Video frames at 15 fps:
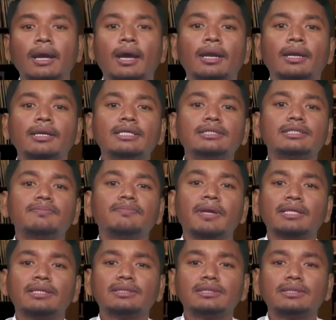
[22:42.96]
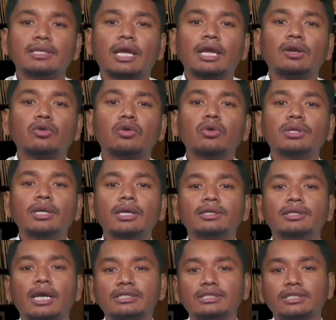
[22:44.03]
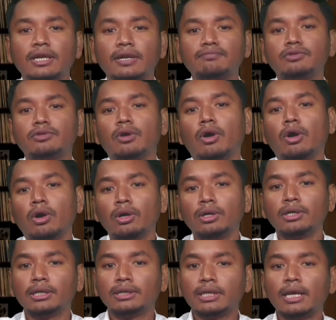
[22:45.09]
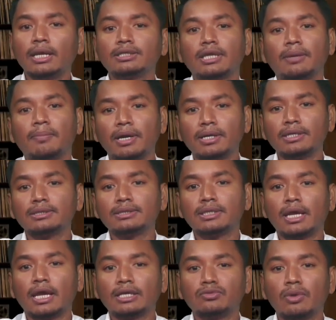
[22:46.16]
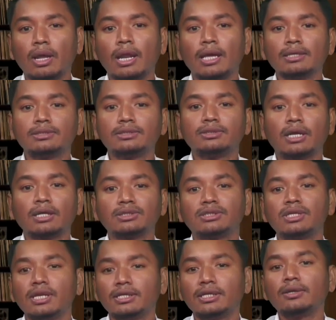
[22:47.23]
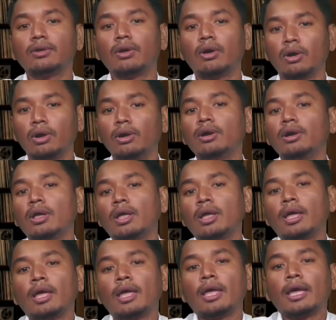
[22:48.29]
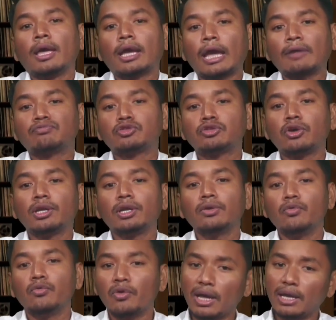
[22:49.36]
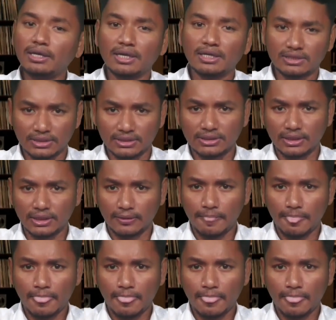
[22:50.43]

This means including transcripts or detailed summaries as well as translating or captioning when necessary.